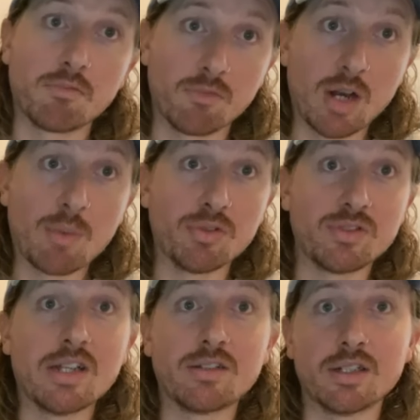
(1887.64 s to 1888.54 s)

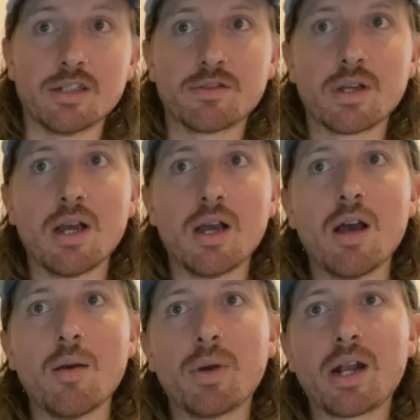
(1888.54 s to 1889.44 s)
representative,
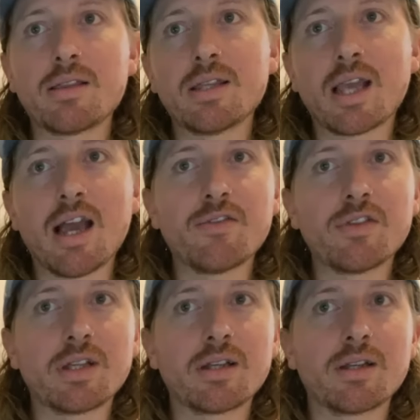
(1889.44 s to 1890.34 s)
but I think
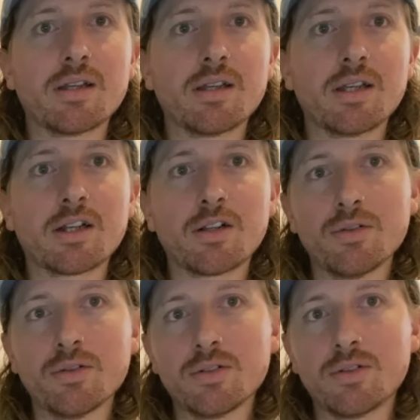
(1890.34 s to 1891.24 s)
having
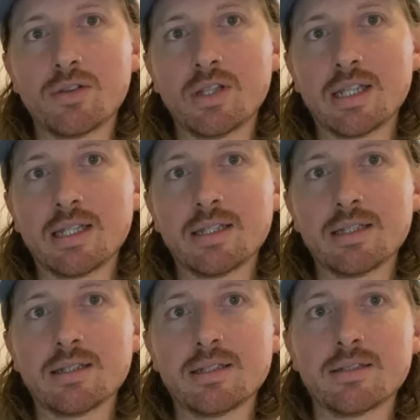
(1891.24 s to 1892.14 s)
included
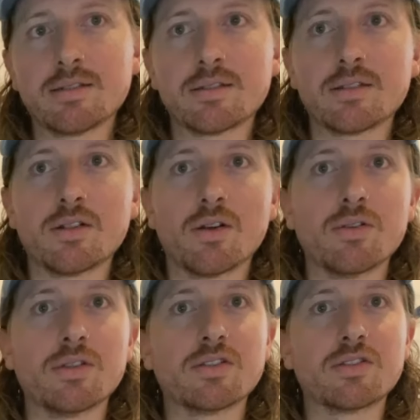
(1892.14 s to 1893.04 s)
these,
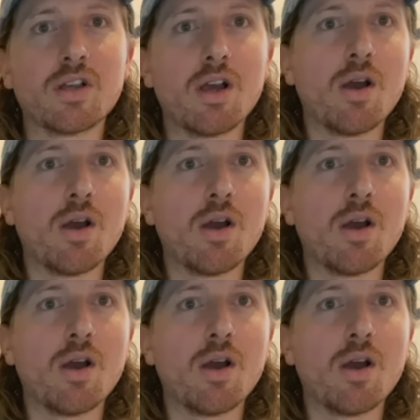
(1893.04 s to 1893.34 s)
this